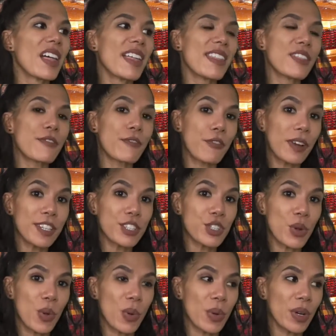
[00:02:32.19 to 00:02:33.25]
the French
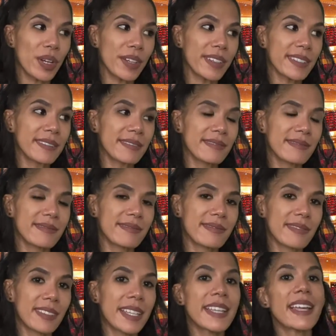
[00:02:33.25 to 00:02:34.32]
horn,
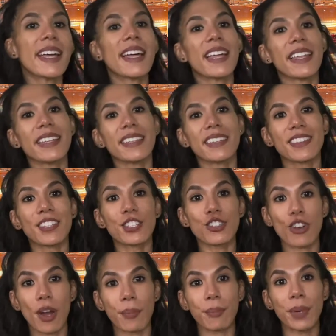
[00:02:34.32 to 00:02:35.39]
the
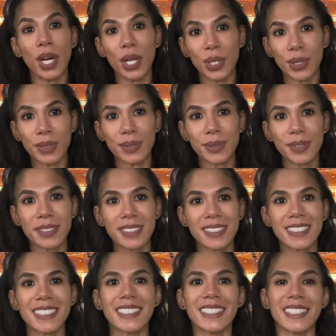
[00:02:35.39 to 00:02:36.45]
trombone,
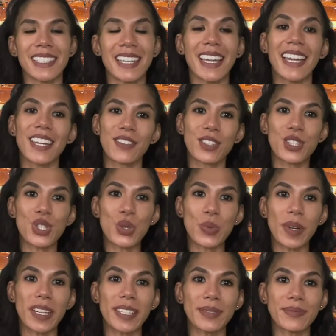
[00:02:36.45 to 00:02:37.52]
and the tuba.